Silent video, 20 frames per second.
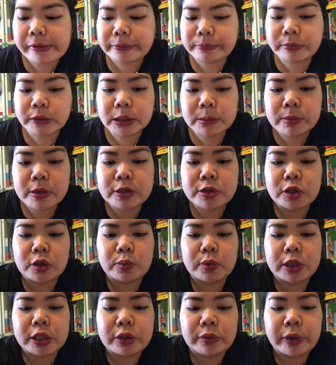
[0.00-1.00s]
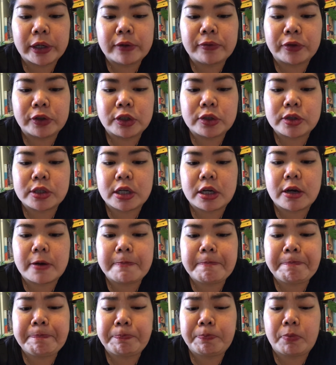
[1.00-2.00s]
Dumplings are really great for using up
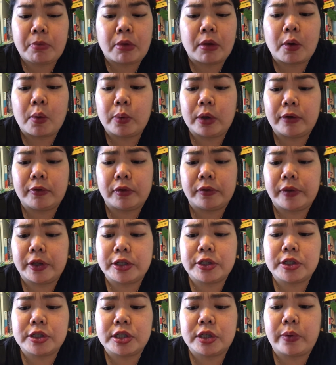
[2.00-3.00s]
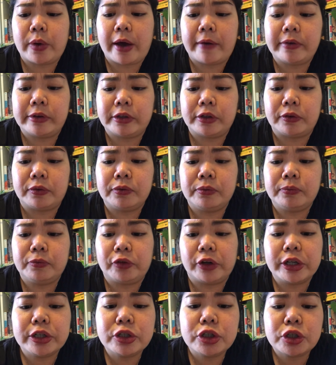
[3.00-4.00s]
whatever veggies you have in your
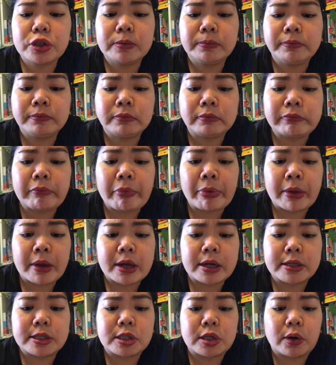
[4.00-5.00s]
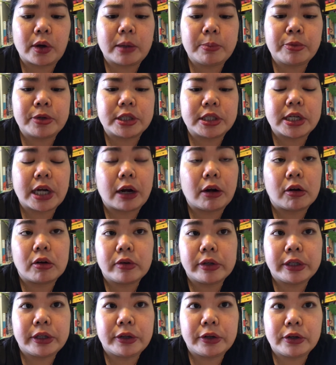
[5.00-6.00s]
fridge. And so I put taro in
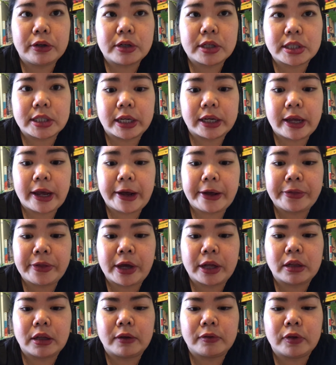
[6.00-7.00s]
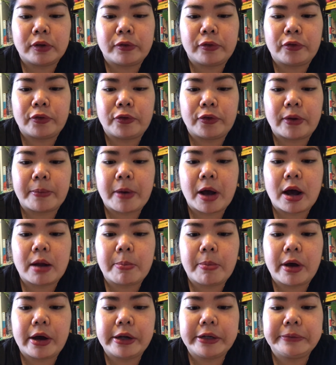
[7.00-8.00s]
here because I had that left over from hot
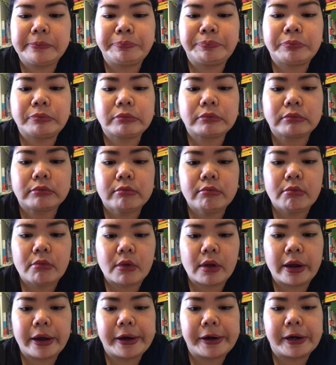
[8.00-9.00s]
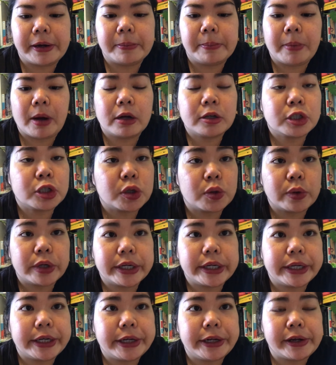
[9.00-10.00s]
pot. Bok
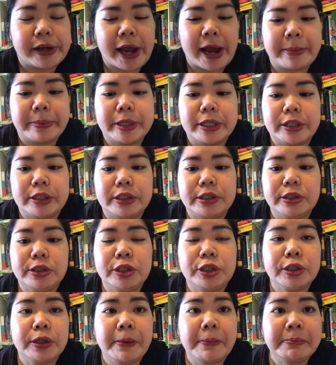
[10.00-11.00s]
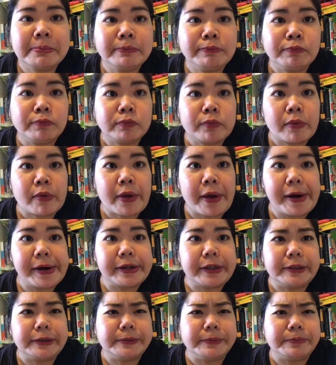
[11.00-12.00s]
choy, cabbage,
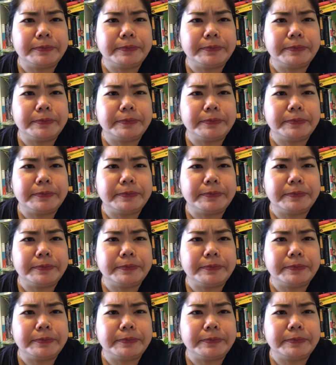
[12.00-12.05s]
all